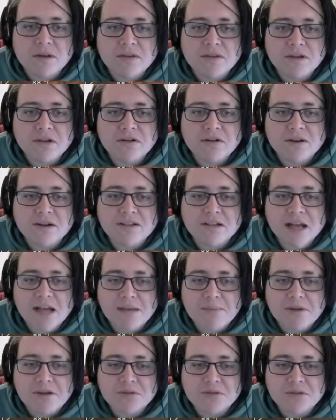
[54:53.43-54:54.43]
the correct
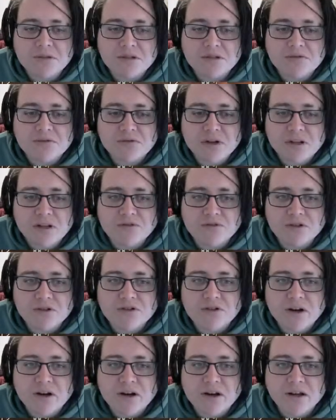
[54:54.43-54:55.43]
damage, which is really
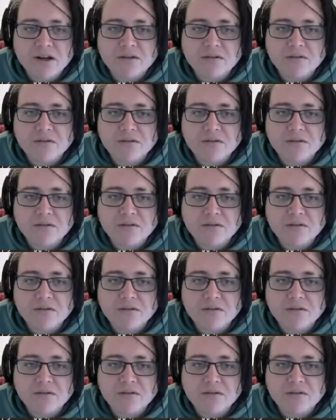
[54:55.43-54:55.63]
frustrating.